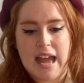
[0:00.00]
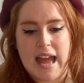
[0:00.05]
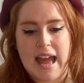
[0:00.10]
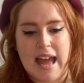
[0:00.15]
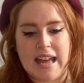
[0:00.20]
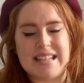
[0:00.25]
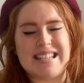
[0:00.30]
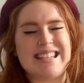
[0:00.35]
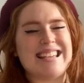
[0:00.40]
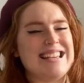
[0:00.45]

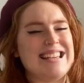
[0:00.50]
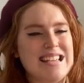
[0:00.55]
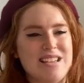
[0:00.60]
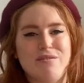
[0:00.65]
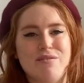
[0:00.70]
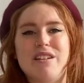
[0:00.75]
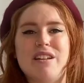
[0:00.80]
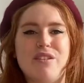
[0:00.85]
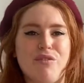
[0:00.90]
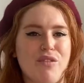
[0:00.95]
And
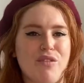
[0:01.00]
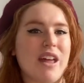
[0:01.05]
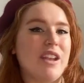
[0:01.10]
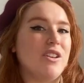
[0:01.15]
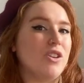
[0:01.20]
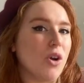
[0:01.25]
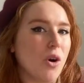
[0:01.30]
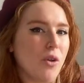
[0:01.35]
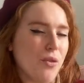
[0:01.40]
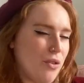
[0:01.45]
even if they're
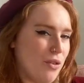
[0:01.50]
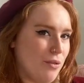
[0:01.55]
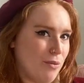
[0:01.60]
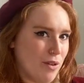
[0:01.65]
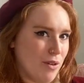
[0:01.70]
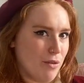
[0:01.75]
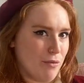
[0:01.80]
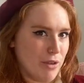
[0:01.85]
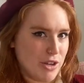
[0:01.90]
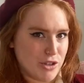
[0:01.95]
not the
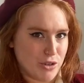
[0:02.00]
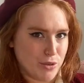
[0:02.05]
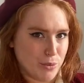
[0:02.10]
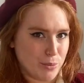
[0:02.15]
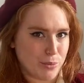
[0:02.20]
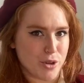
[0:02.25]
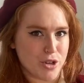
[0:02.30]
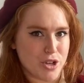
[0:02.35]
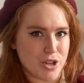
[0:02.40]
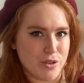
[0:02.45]
original
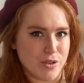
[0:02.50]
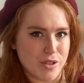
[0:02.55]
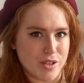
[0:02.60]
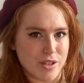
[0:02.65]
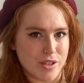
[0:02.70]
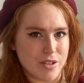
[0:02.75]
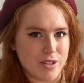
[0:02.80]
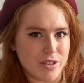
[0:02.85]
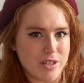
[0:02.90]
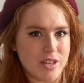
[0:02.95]

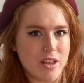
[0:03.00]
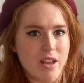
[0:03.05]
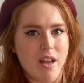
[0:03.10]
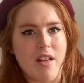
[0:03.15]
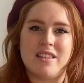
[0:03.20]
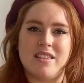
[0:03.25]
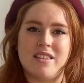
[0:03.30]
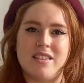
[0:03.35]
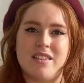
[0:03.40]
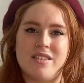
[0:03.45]
producers,
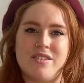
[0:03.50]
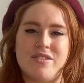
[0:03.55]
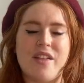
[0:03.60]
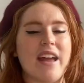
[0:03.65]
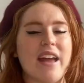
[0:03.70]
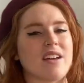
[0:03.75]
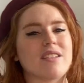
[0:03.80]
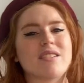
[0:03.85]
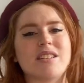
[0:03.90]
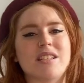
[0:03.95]

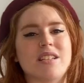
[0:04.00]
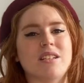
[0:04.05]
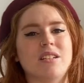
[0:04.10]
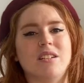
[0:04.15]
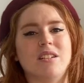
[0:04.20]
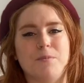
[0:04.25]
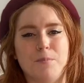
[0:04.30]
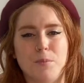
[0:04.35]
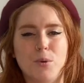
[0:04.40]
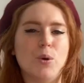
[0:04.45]
they are still
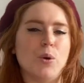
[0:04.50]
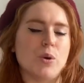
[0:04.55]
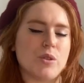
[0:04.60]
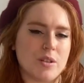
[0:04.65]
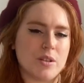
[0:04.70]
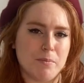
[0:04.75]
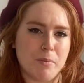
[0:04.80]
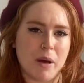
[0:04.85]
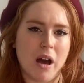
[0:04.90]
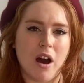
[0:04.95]
an
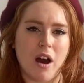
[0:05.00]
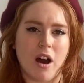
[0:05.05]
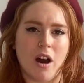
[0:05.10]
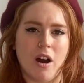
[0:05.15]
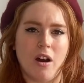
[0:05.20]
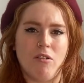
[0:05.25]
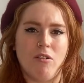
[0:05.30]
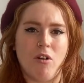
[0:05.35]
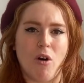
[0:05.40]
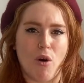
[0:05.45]
important
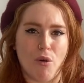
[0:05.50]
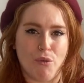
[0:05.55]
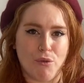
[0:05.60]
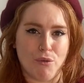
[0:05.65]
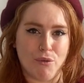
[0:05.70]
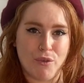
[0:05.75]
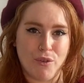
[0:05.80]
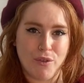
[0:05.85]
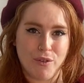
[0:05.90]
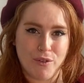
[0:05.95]
part of
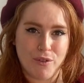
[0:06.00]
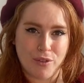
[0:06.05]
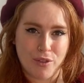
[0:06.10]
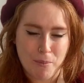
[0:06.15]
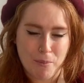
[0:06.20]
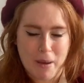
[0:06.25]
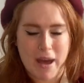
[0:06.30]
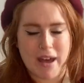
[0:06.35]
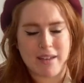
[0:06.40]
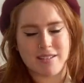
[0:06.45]
the
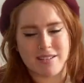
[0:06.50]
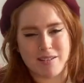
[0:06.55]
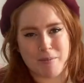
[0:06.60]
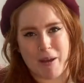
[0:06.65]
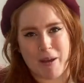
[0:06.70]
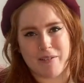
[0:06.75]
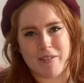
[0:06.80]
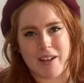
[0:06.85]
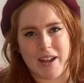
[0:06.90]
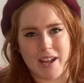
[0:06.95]
Basque
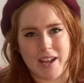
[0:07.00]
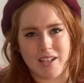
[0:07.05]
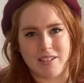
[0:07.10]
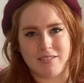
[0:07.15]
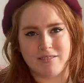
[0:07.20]
beret.